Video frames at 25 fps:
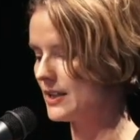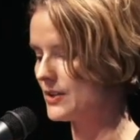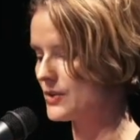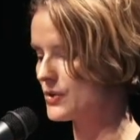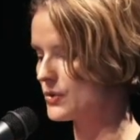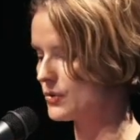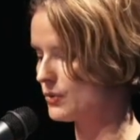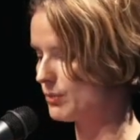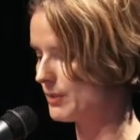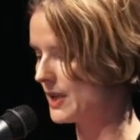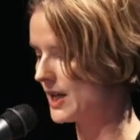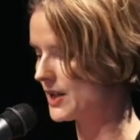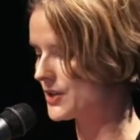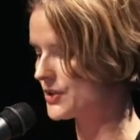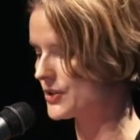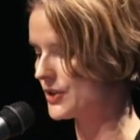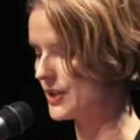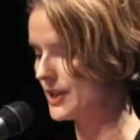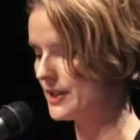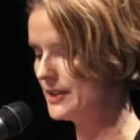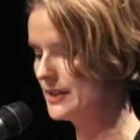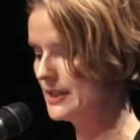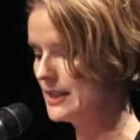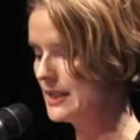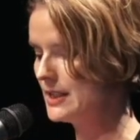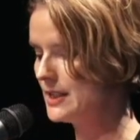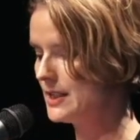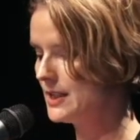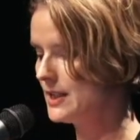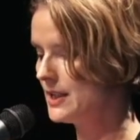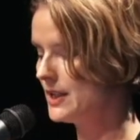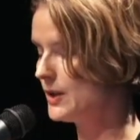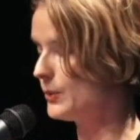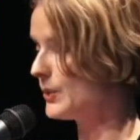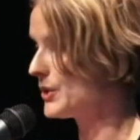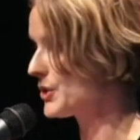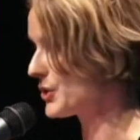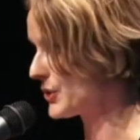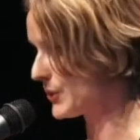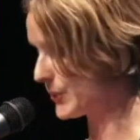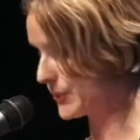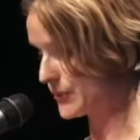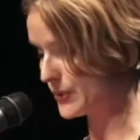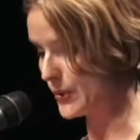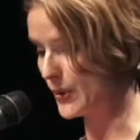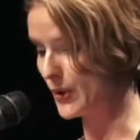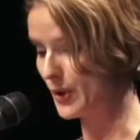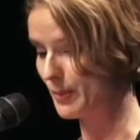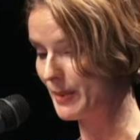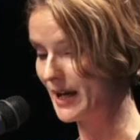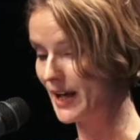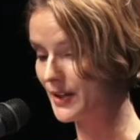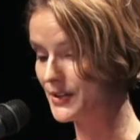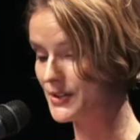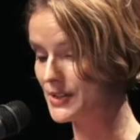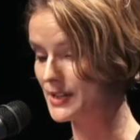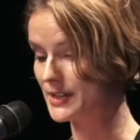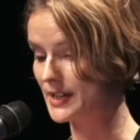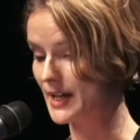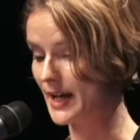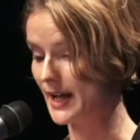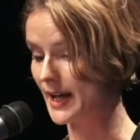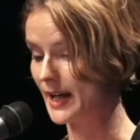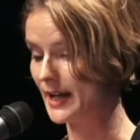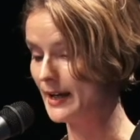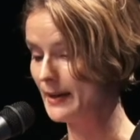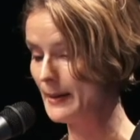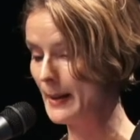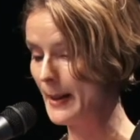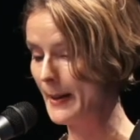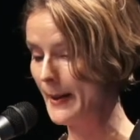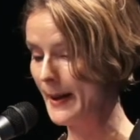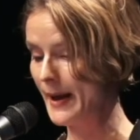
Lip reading: and Sumatra, which she'll talk about today,